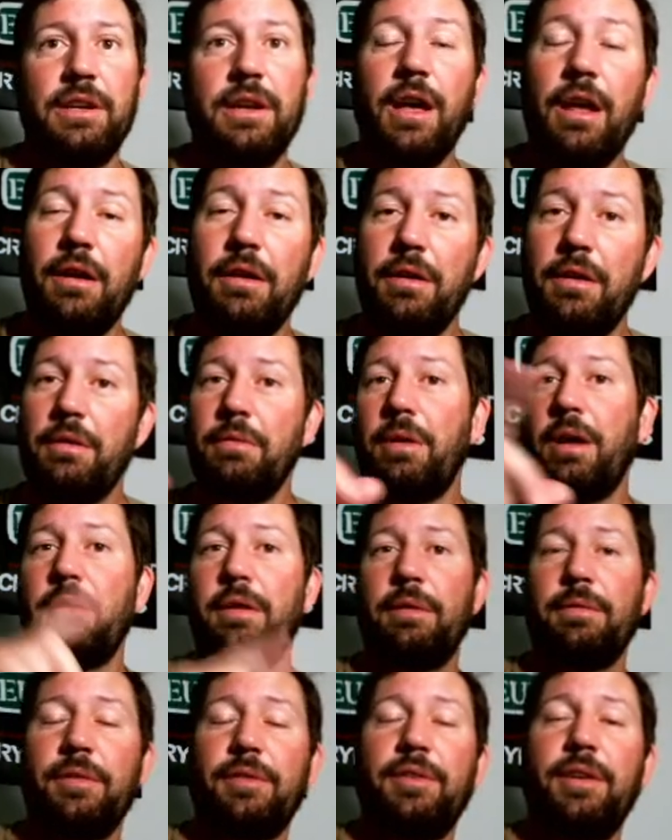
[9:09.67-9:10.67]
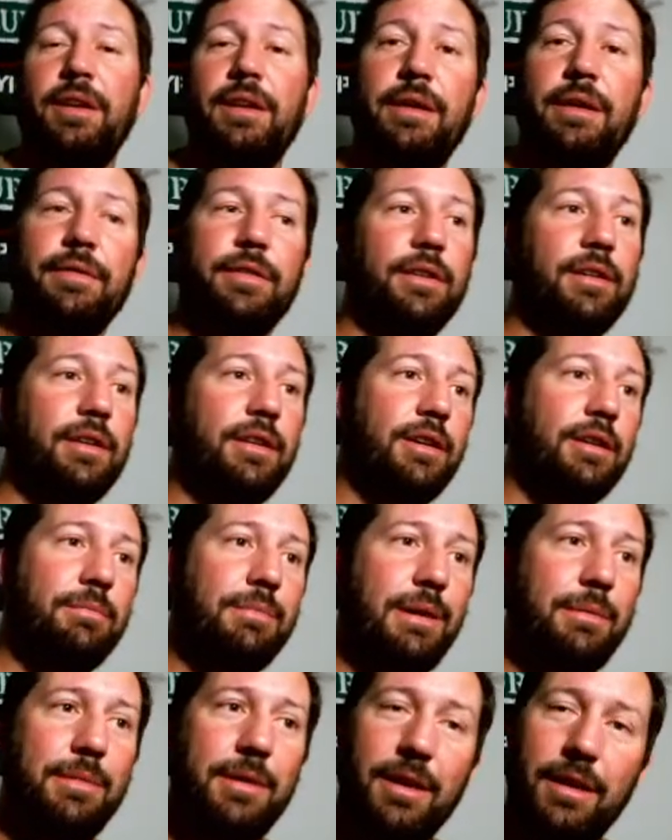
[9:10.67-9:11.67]
Oh, I'll never say never,
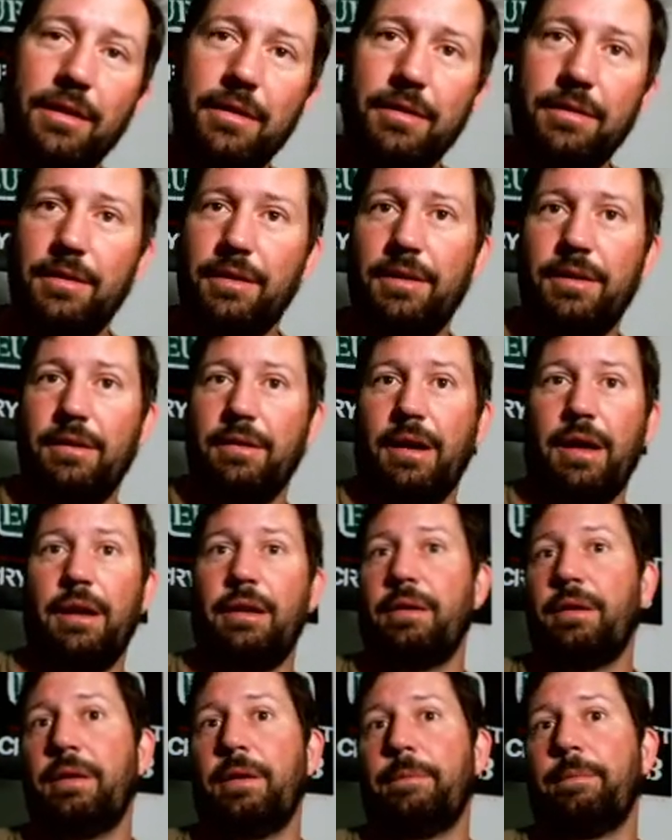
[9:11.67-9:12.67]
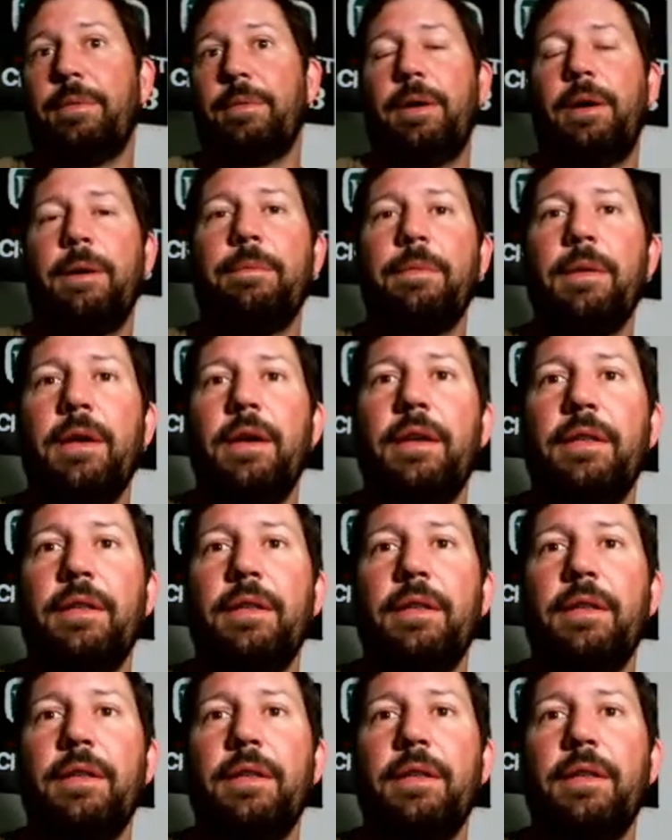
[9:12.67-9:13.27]
maybe I'll learn, I don't know.